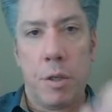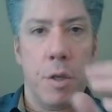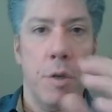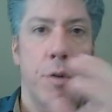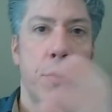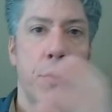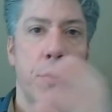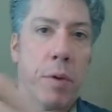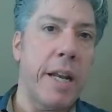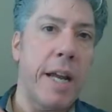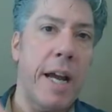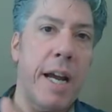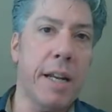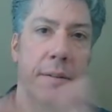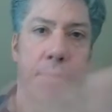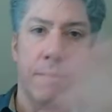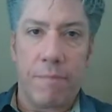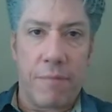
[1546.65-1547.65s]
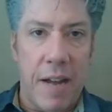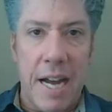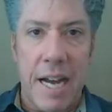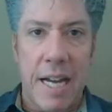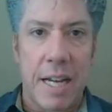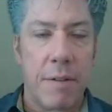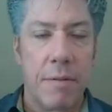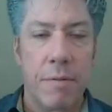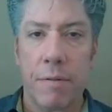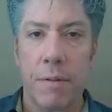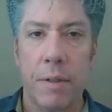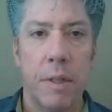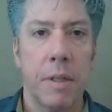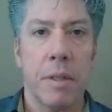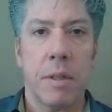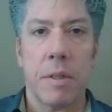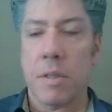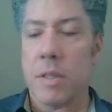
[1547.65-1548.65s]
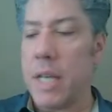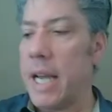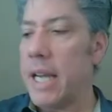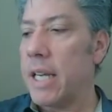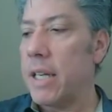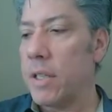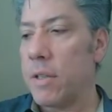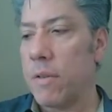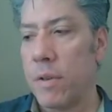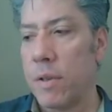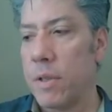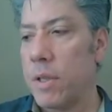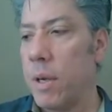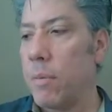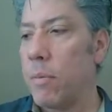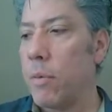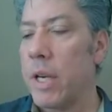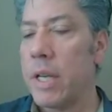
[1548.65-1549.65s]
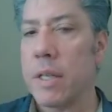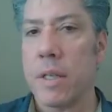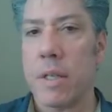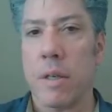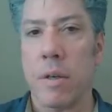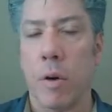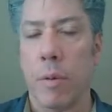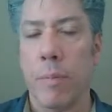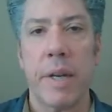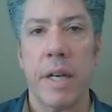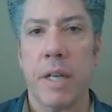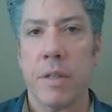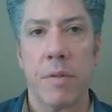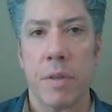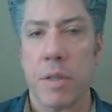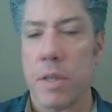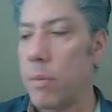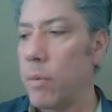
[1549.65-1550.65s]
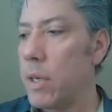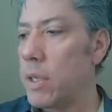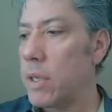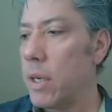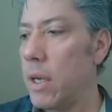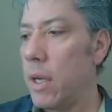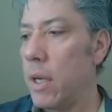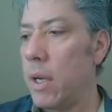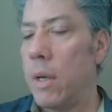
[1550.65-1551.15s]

two, three, nine, five seconds for some reason or minutes for some reason,